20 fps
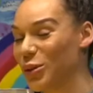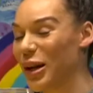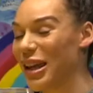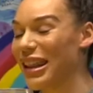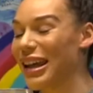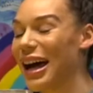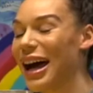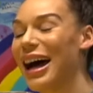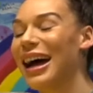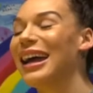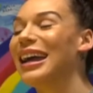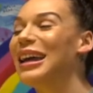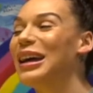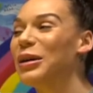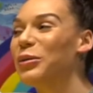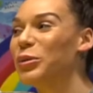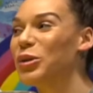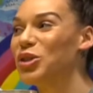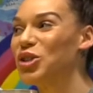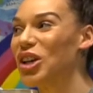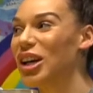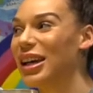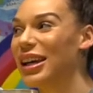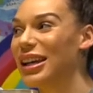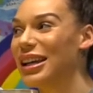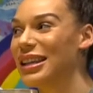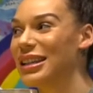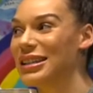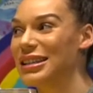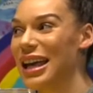way that I am with Jet
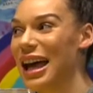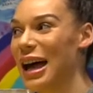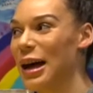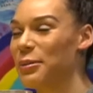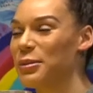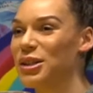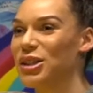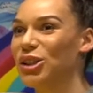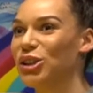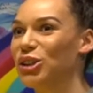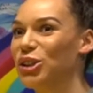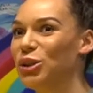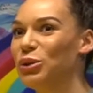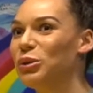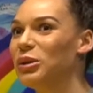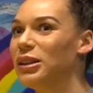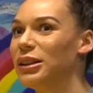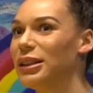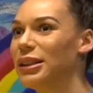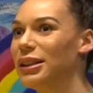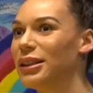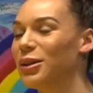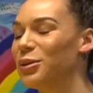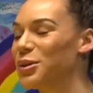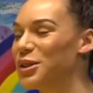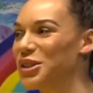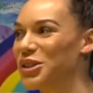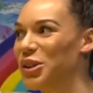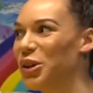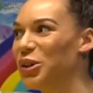is absolutely a
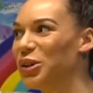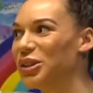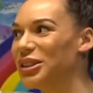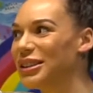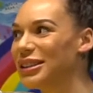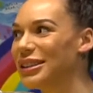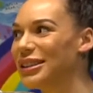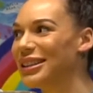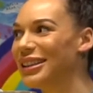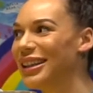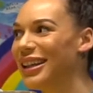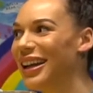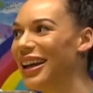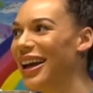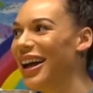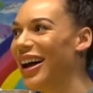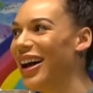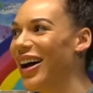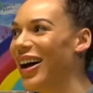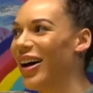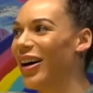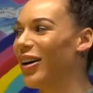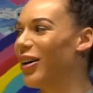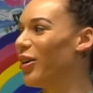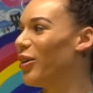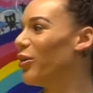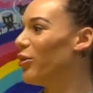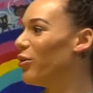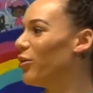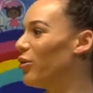result
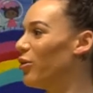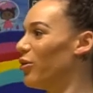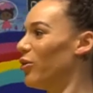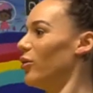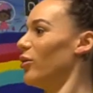of